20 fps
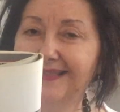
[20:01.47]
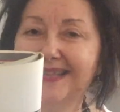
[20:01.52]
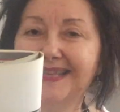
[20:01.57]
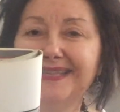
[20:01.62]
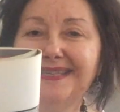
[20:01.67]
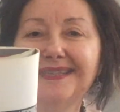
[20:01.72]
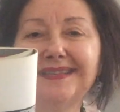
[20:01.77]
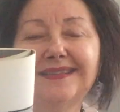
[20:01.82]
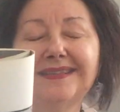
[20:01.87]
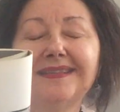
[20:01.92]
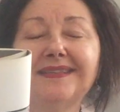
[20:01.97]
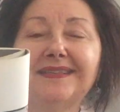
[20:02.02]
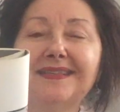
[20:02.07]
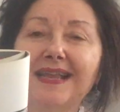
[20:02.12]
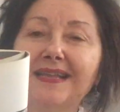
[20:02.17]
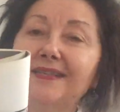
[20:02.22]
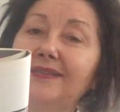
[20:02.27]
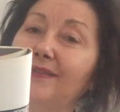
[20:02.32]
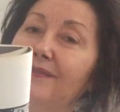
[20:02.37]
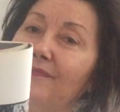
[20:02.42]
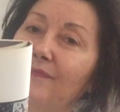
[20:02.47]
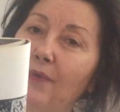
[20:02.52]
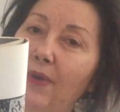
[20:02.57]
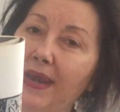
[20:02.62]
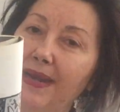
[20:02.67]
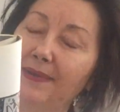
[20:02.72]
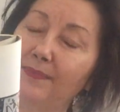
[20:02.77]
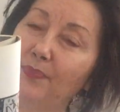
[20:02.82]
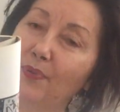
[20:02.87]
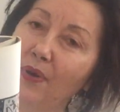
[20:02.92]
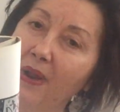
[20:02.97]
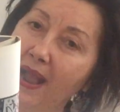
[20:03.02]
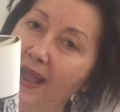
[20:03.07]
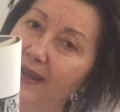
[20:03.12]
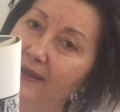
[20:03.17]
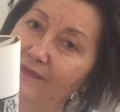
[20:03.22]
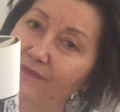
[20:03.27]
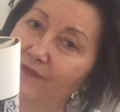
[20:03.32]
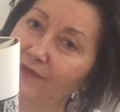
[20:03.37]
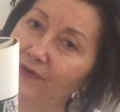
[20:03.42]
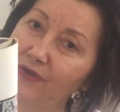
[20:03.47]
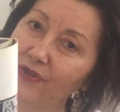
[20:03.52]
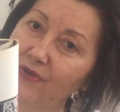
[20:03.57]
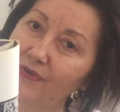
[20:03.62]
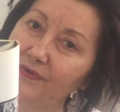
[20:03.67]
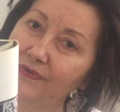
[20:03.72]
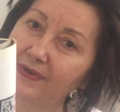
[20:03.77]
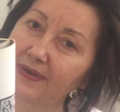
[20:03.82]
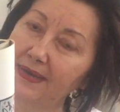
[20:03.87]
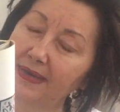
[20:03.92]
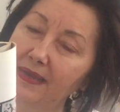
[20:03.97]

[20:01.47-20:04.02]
this is a sense of great pride for you.